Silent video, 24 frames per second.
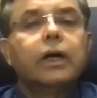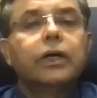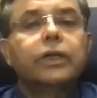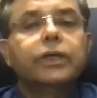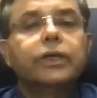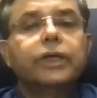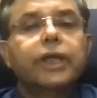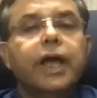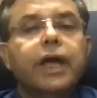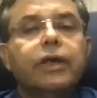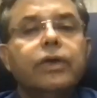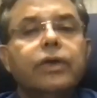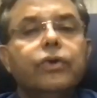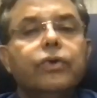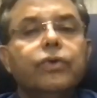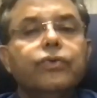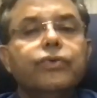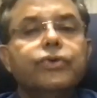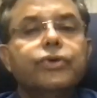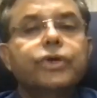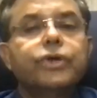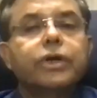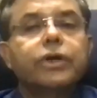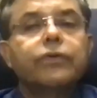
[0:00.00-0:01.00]
Thank you,
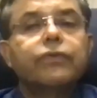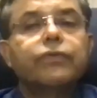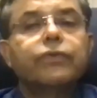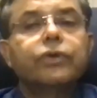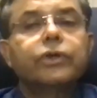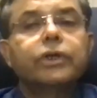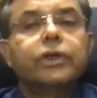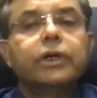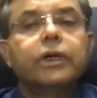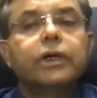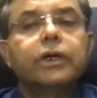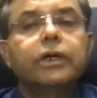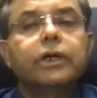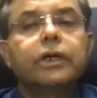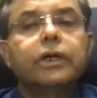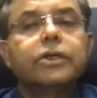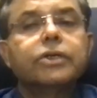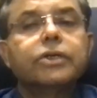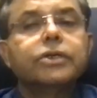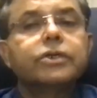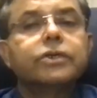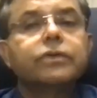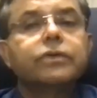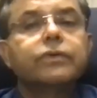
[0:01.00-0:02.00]
sir, for the great
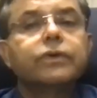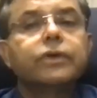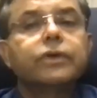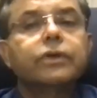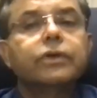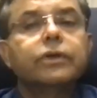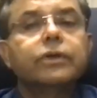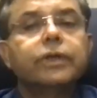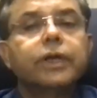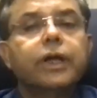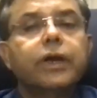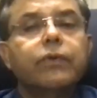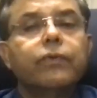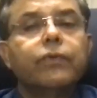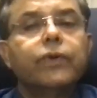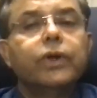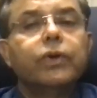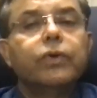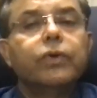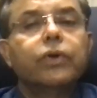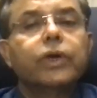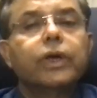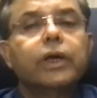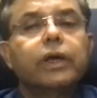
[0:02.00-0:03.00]
answers. Tanvi.
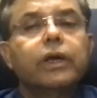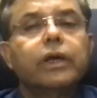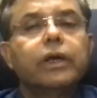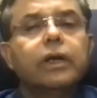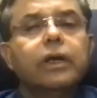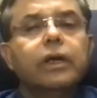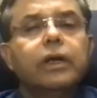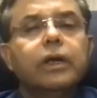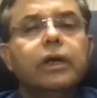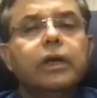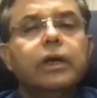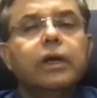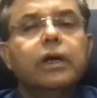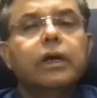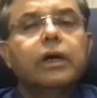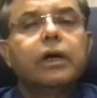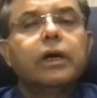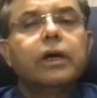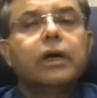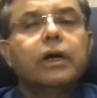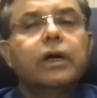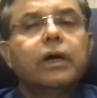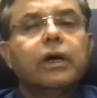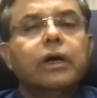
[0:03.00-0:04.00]
Okay.
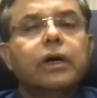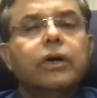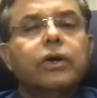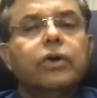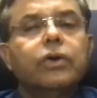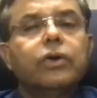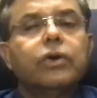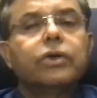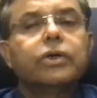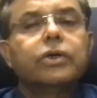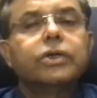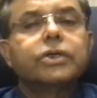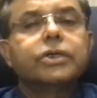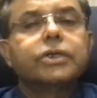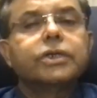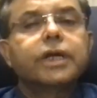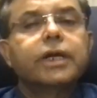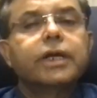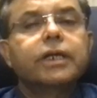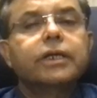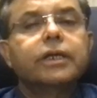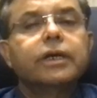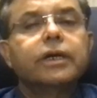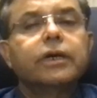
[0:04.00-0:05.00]
Dr.
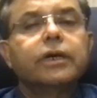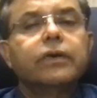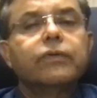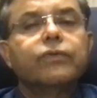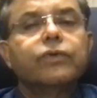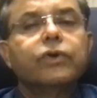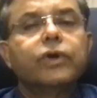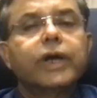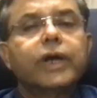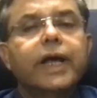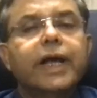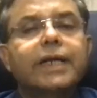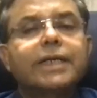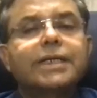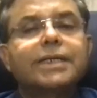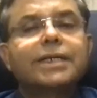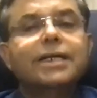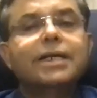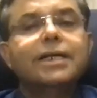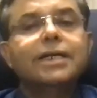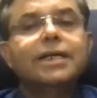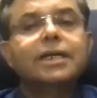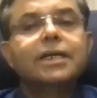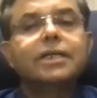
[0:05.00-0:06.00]
Sarita, for
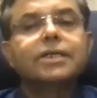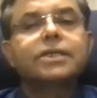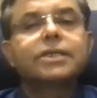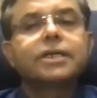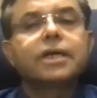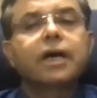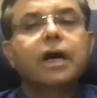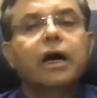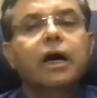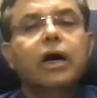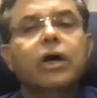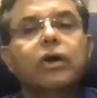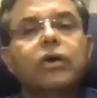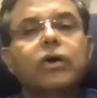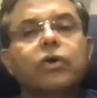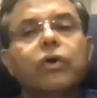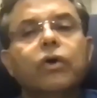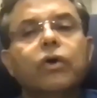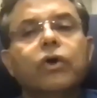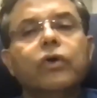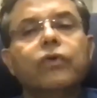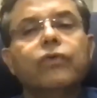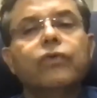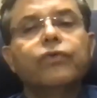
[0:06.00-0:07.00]
accidental scar
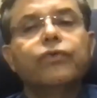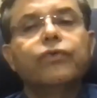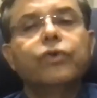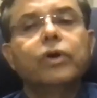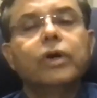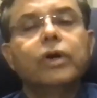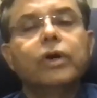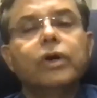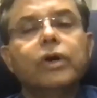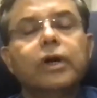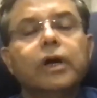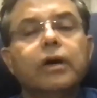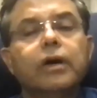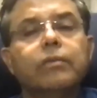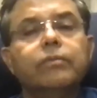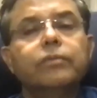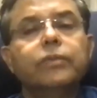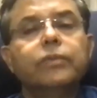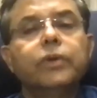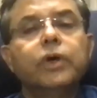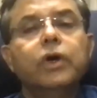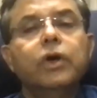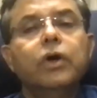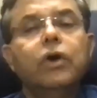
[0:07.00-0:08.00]
on
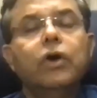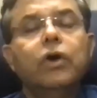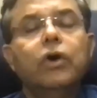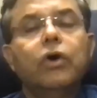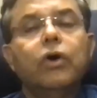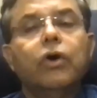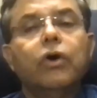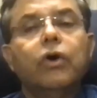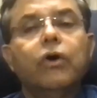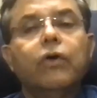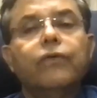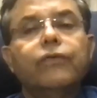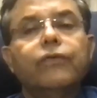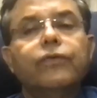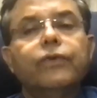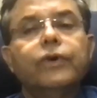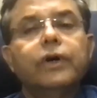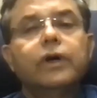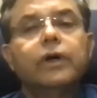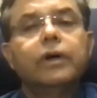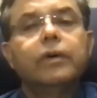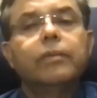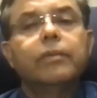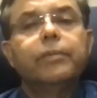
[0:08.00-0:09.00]
forearm,
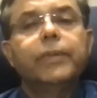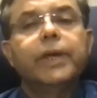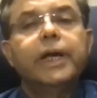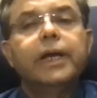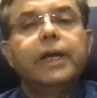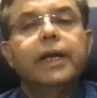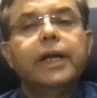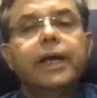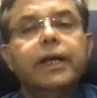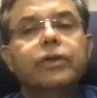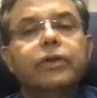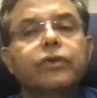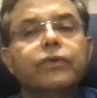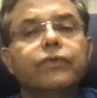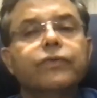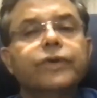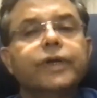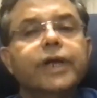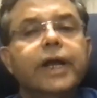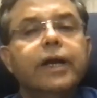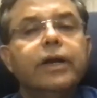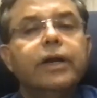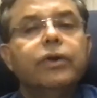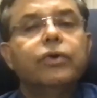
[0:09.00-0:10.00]
of big length of
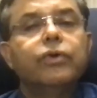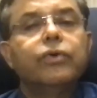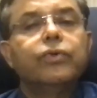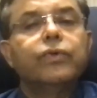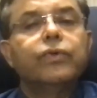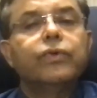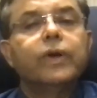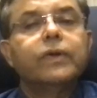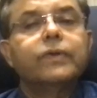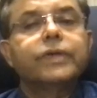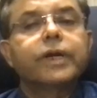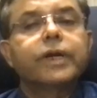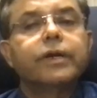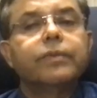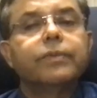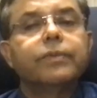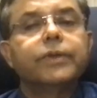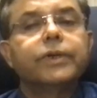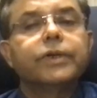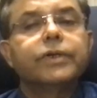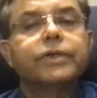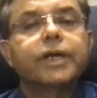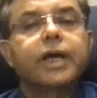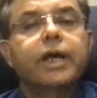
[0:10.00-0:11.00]
10 to 12
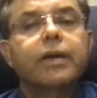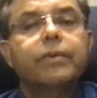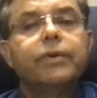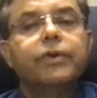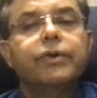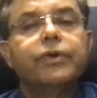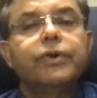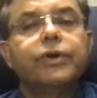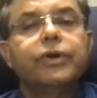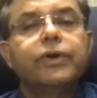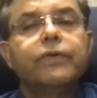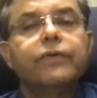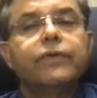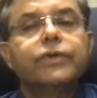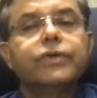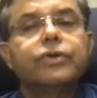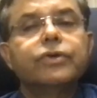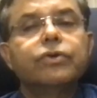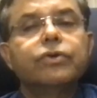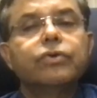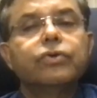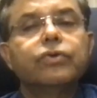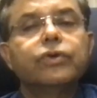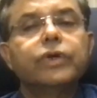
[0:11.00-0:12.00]
centimeters can be treated with
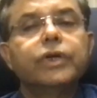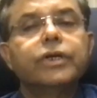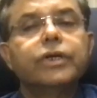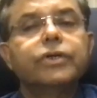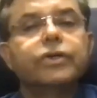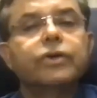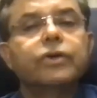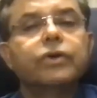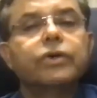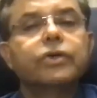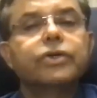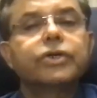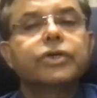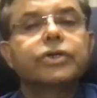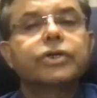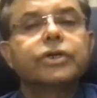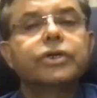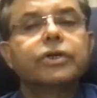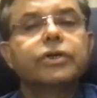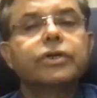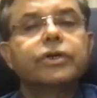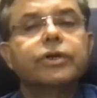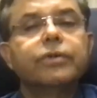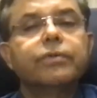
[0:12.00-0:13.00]
CO2 laser, or
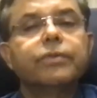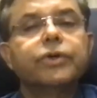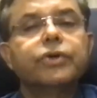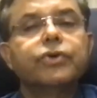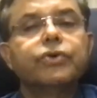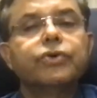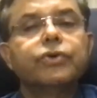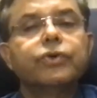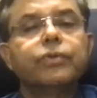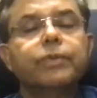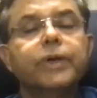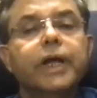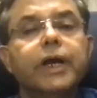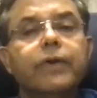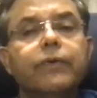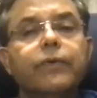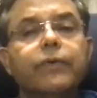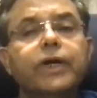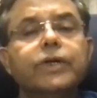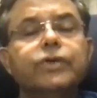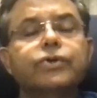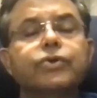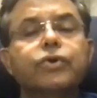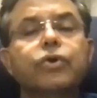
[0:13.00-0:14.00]
surgical treatment should be
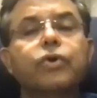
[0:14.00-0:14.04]
advised?